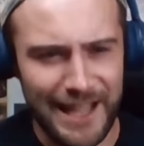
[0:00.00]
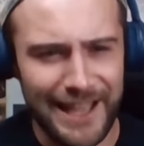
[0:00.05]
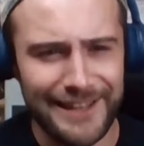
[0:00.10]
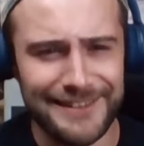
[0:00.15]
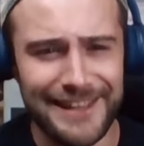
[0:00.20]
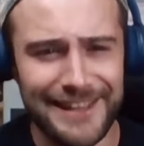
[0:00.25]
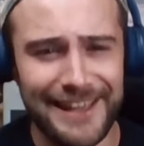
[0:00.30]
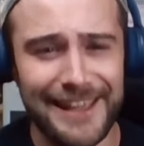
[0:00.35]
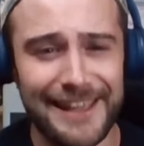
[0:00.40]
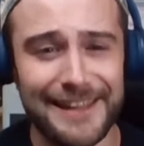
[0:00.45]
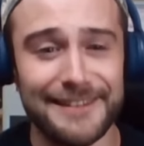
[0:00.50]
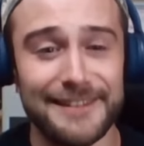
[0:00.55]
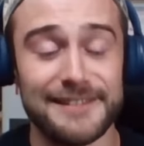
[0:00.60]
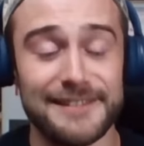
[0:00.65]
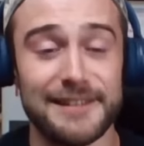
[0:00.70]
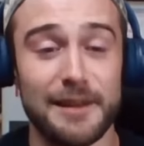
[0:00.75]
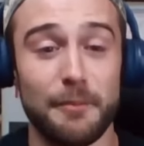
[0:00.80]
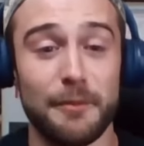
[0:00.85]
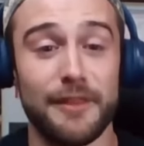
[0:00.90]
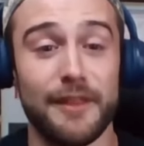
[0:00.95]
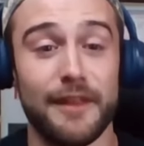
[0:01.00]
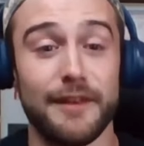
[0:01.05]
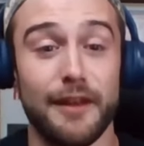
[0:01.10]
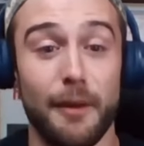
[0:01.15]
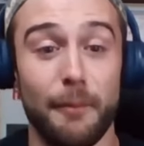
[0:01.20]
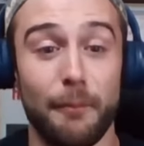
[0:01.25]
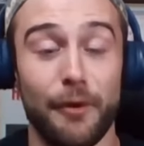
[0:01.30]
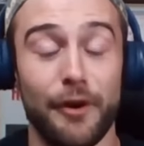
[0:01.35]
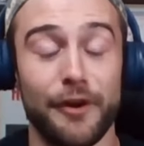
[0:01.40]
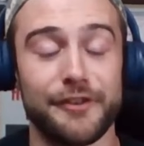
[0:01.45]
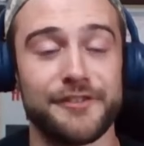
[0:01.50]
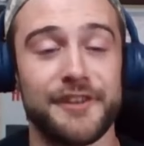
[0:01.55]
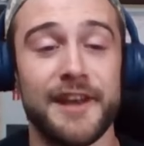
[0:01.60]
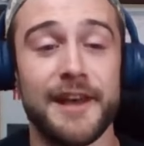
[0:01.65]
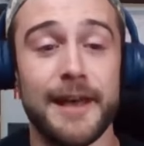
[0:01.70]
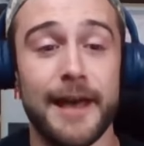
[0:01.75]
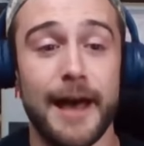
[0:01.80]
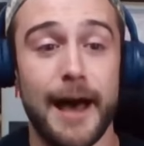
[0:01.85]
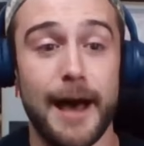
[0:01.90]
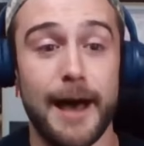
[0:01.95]
dig into some of the numbers
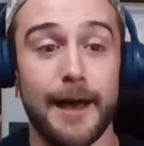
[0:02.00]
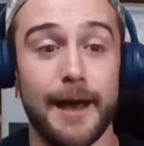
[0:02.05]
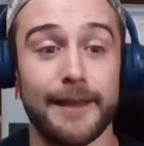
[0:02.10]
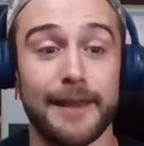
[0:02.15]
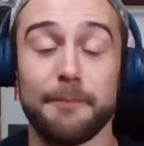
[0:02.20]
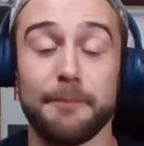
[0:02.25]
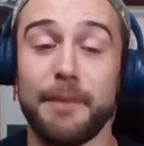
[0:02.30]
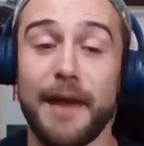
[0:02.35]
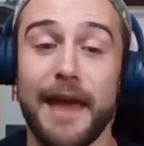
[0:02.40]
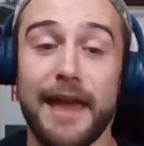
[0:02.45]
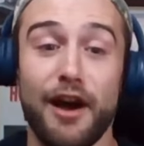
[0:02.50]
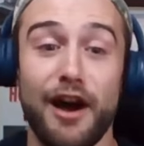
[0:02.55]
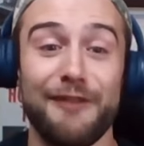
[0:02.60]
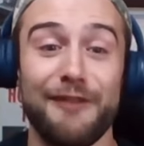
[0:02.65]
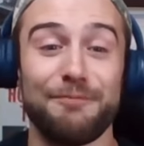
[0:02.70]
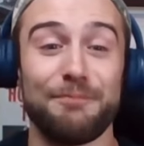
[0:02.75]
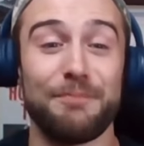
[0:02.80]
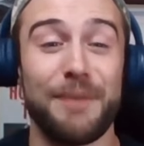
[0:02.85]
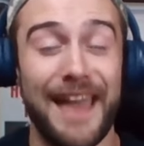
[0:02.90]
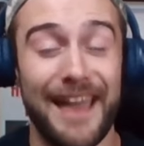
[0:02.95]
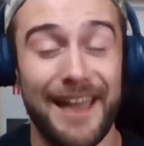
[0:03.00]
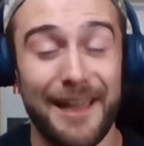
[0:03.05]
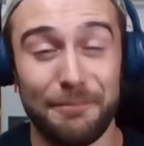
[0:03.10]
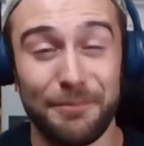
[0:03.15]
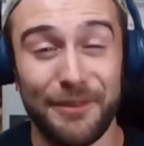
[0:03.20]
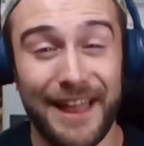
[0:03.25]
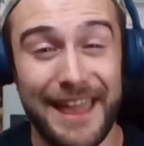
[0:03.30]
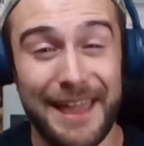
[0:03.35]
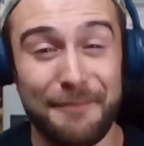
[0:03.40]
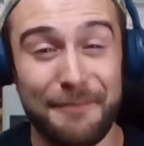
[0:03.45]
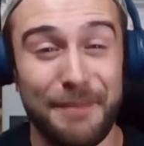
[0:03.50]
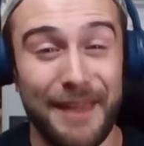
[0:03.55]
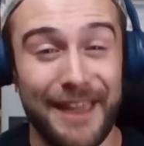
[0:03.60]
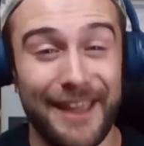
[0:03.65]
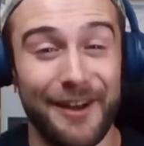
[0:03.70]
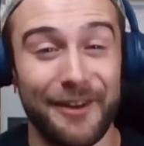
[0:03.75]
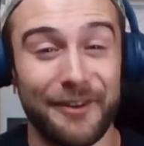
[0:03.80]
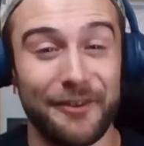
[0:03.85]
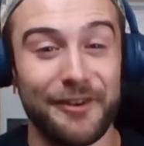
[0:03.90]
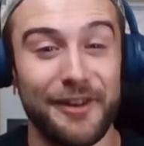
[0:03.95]
can pay off playing big
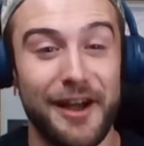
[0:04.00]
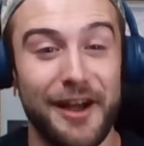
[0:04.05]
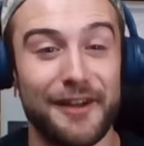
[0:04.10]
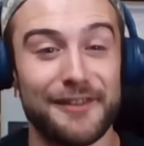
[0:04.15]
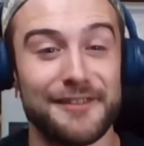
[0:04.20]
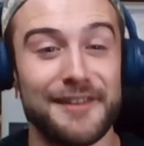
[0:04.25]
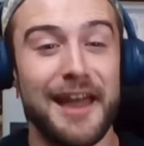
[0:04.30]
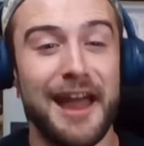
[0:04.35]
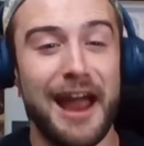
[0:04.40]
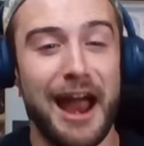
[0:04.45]
underdogs.